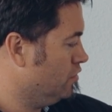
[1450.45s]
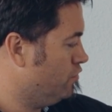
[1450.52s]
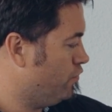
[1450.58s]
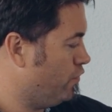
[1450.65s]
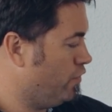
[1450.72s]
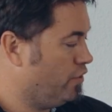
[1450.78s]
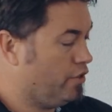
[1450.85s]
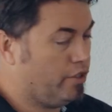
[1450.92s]

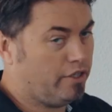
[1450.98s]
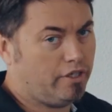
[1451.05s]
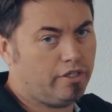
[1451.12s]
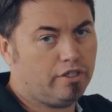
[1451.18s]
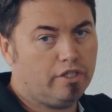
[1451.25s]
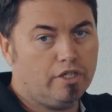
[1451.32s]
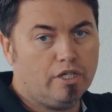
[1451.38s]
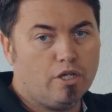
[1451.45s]
for
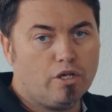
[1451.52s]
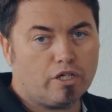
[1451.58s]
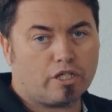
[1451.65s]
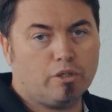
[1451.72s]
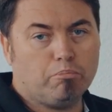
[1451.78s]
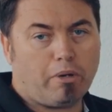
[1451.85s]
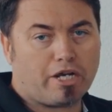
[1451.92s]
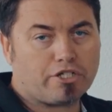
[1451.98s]
the
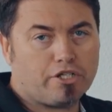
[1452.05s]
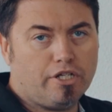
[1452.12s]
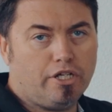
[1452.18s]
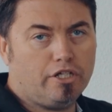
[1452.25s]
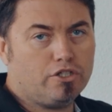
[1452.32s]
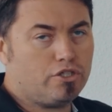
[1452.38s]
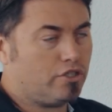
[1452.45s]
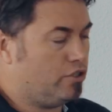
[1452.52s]
combustion
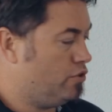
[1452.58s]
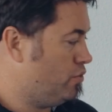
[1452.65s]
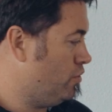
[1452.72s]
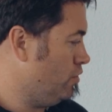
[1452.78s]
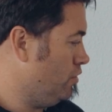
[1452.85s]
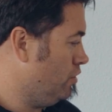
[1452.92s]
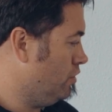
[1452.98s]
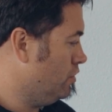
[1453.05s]
engine
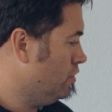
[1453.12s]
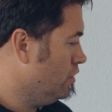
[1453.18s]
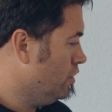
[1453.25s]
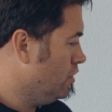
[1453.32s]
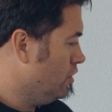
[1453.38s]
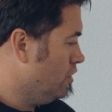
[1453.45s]
to